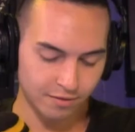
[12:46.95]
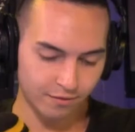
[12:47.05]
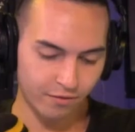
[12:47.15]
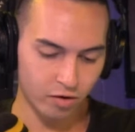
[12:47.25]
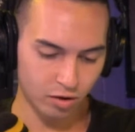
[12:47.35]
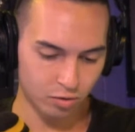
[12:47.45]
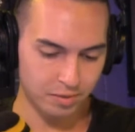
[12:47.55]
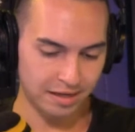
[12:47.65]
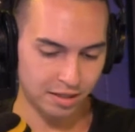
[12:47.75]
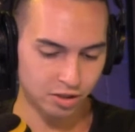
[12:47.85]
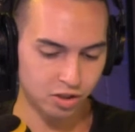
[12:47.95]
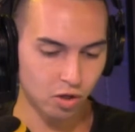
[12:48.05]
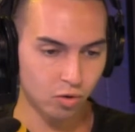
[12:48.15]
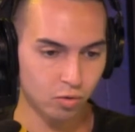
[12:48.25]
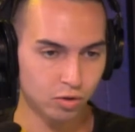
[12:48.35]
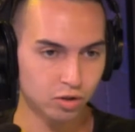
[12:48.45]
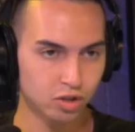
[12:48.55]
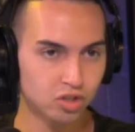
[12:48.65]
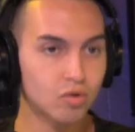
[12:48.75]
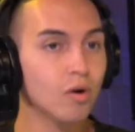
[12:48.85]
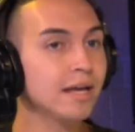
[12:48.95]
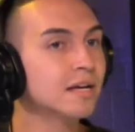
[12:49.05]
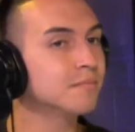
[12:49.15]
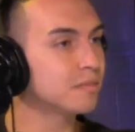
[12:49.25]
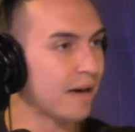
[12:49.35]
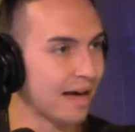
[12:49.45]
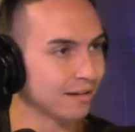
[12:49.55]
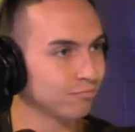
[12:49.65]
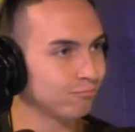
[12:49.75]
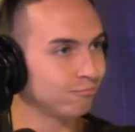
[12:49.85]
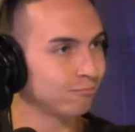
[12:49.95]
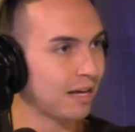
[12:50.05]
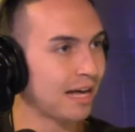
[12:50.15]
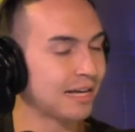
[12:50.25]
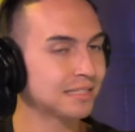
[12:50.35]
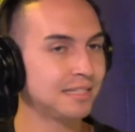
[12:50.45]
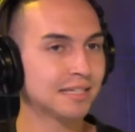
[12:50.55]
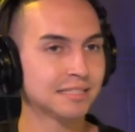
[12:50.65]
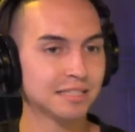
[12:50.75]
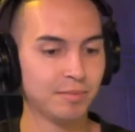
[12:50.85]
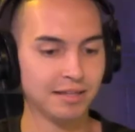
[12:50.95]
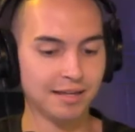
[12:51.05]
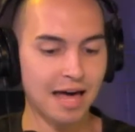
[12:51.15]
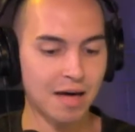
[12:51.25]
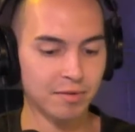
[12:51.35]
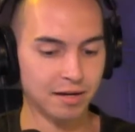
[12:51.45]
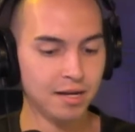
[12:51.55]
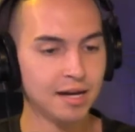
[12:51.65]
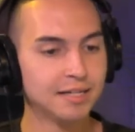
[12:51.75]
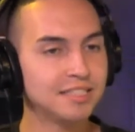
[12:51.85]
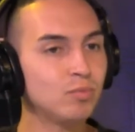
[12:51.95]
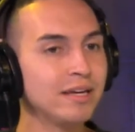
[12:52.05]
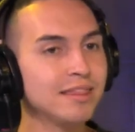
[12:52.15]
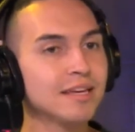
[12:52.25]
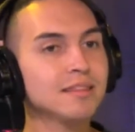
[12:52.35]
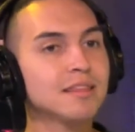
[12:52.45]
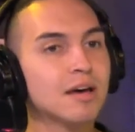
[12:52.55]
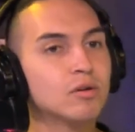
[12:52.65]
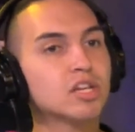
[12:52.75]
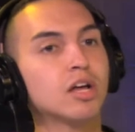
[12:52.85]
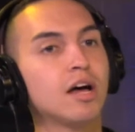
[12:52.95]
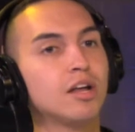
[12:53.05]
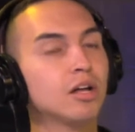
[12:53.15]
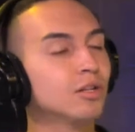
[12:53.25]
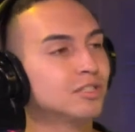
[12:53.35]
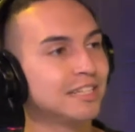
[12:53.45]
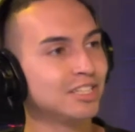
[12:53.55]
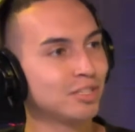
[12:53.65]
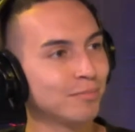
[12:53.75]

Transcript: for a little bit, so Troy comes back as Nick is sleeping in the cabin. Mm-hmm. Did we think that that was an hallucination?